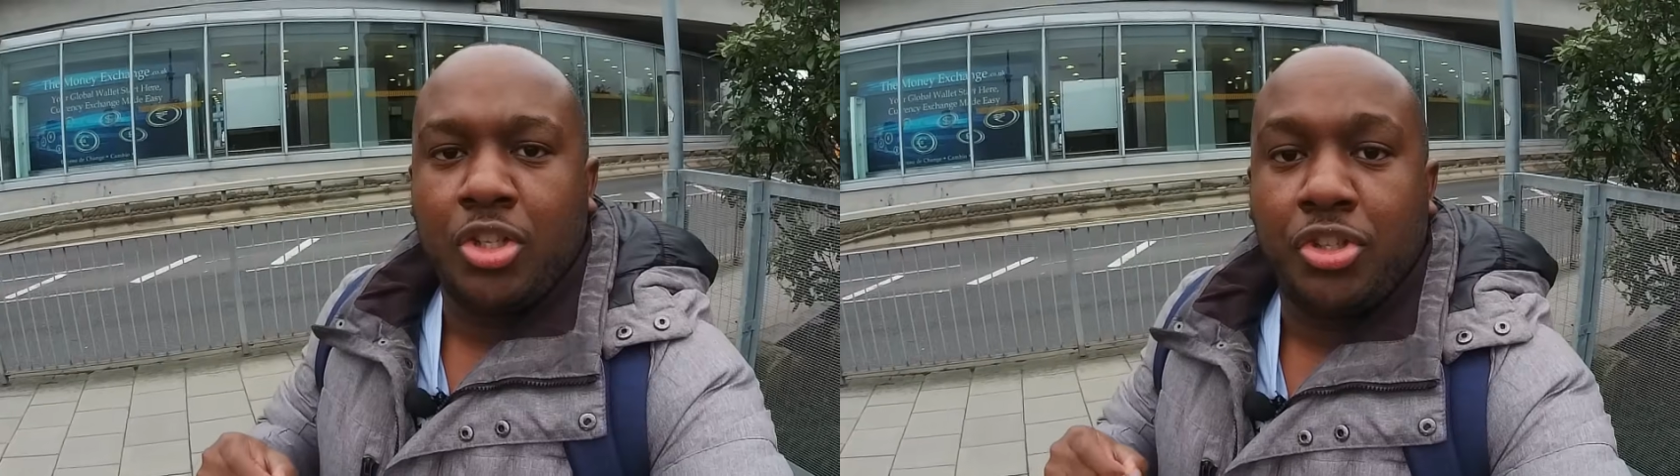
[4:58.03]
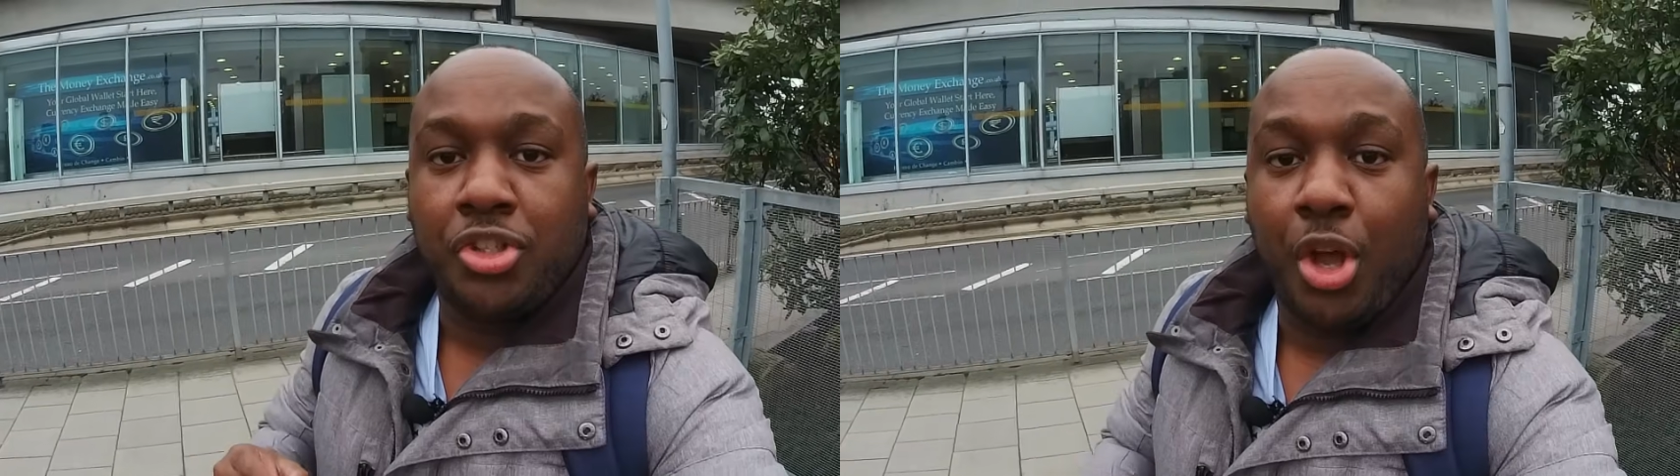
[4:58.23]

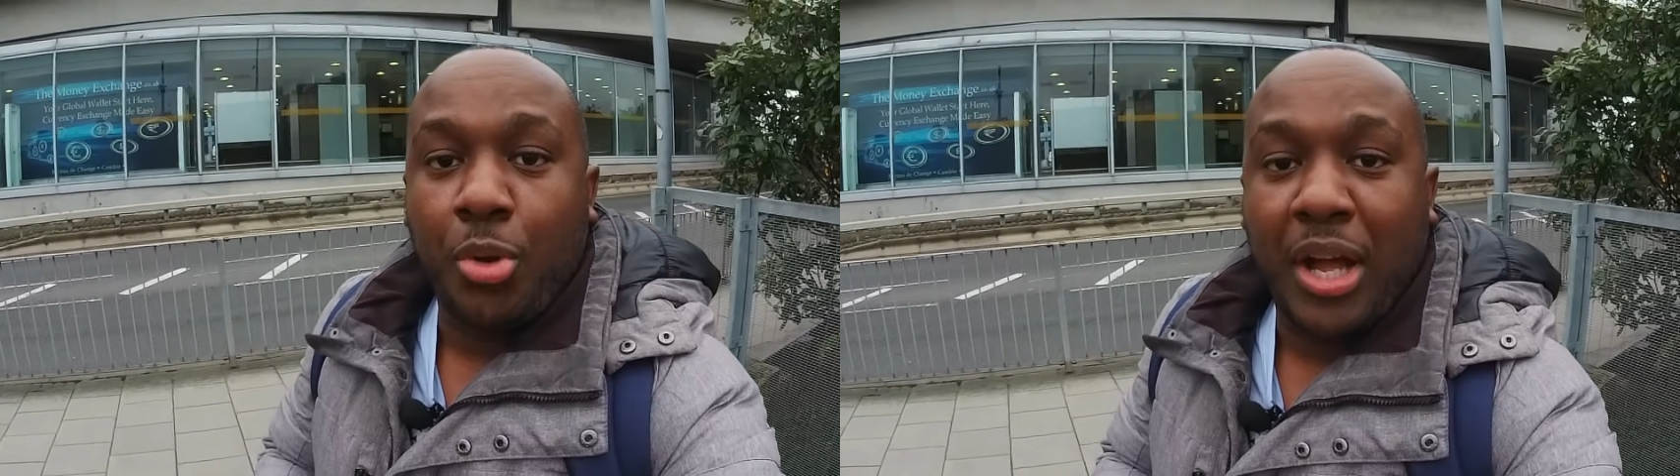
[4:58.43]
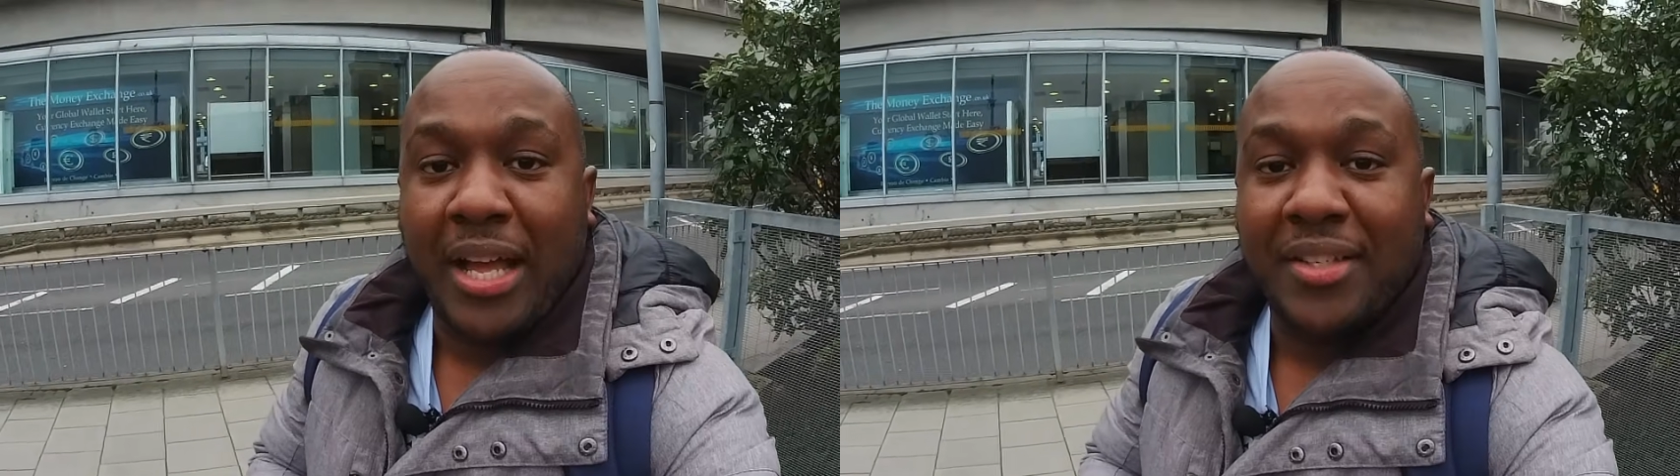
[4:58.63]
So
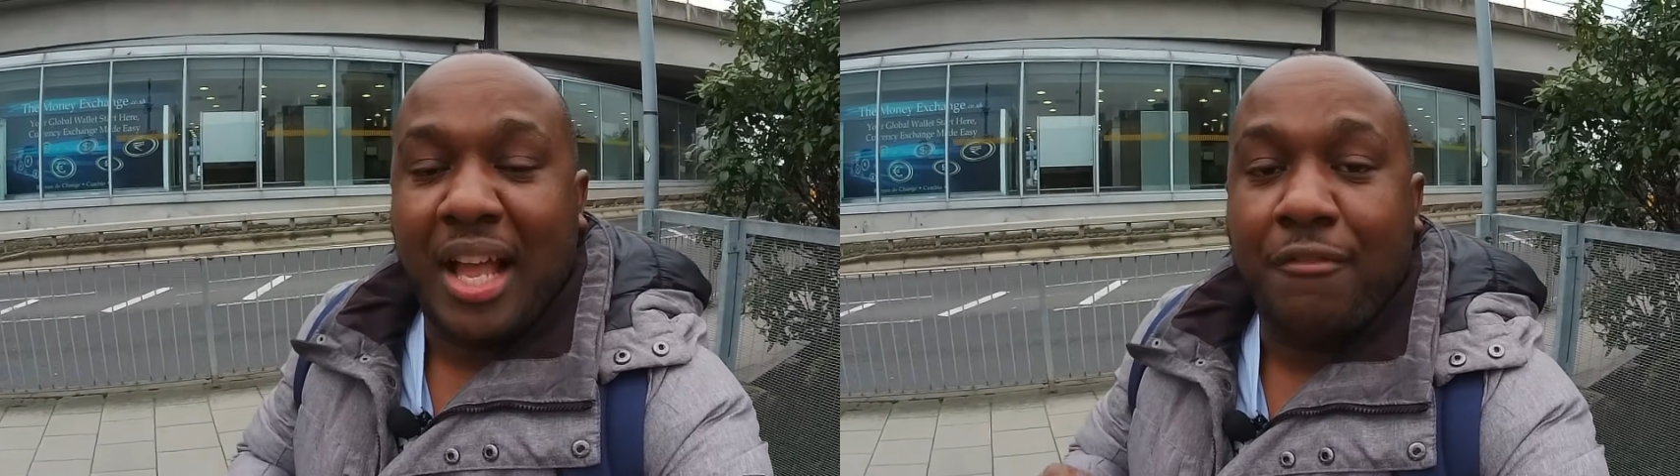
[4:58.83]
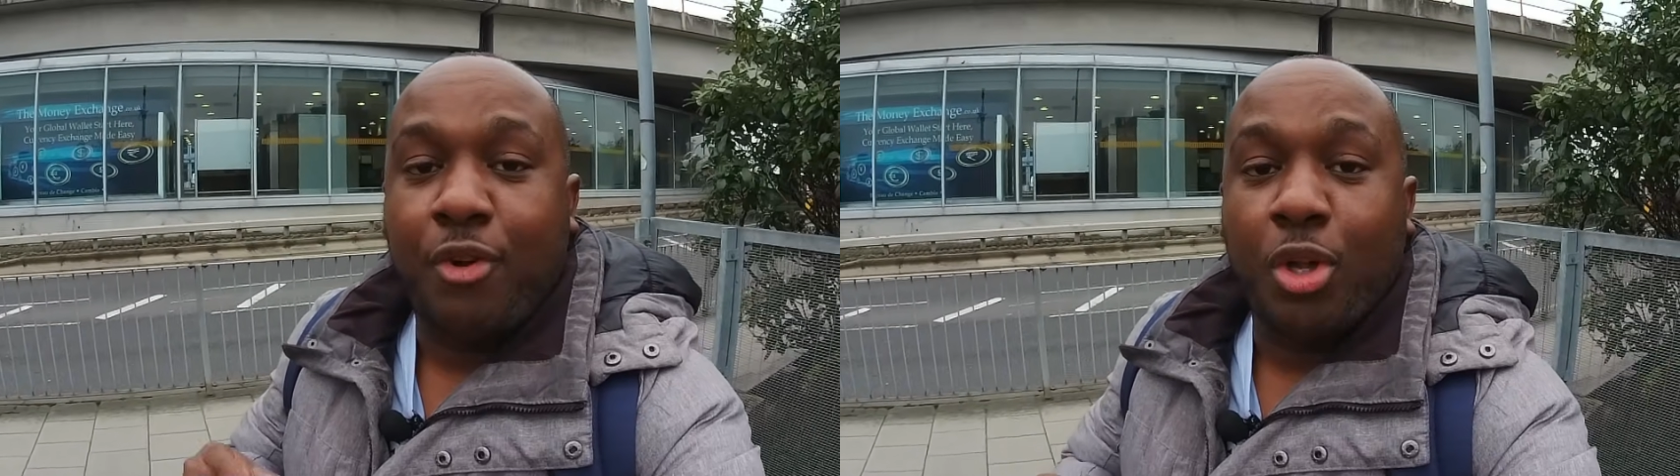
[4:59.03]
guys,
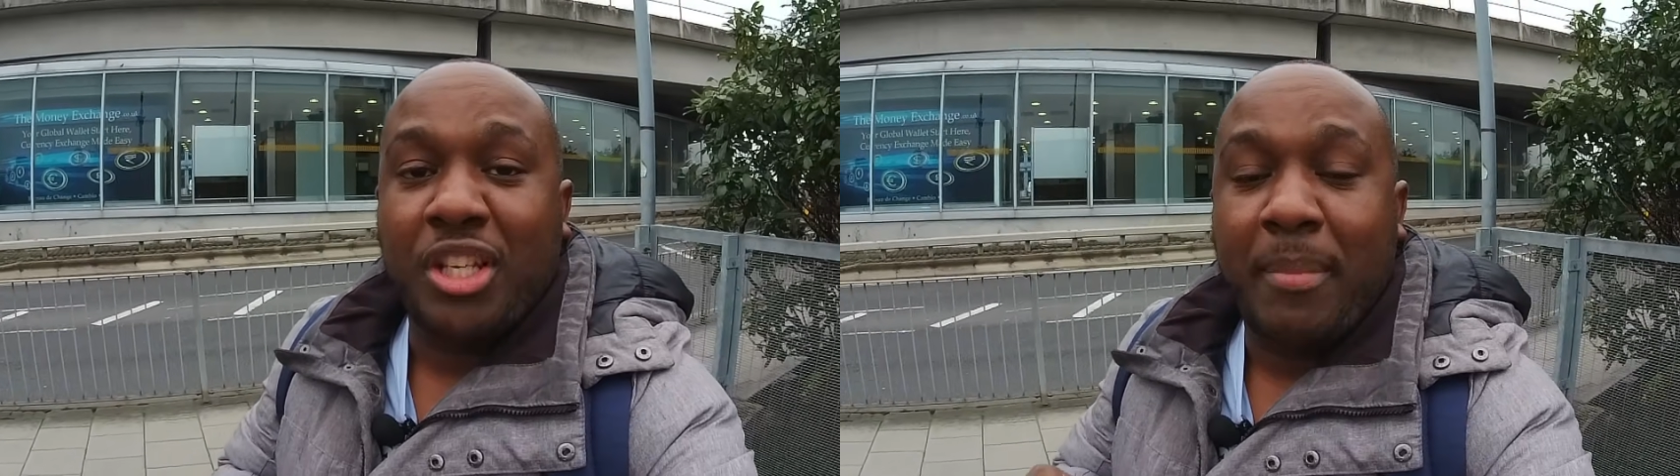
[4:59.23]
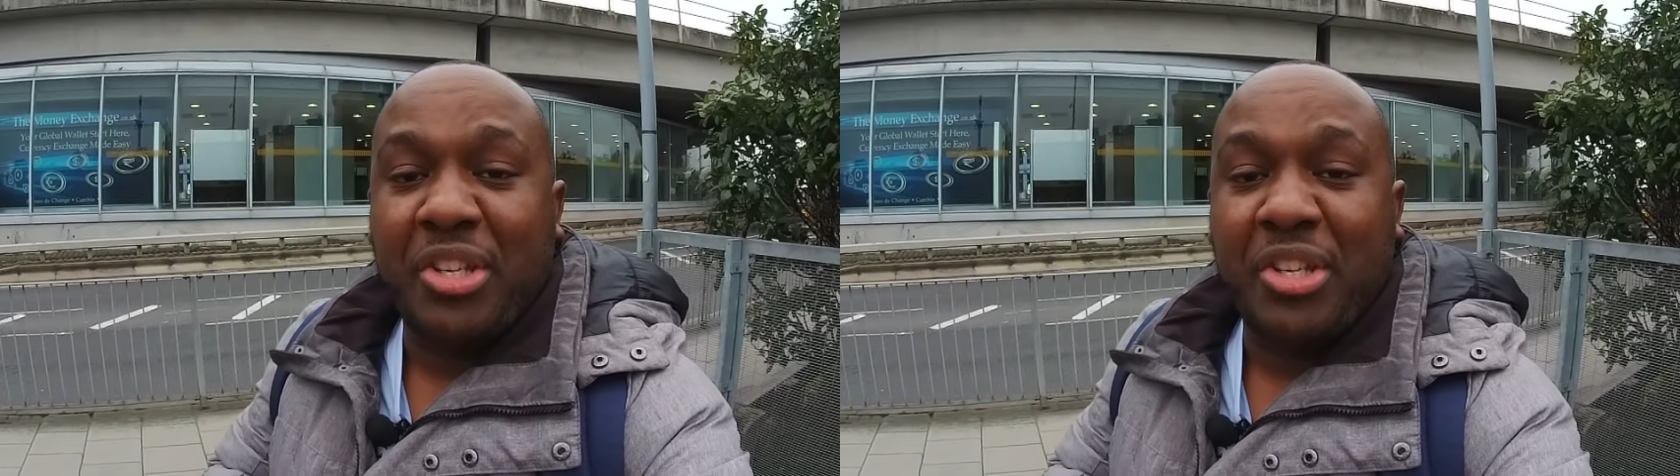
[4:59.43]
I forgot to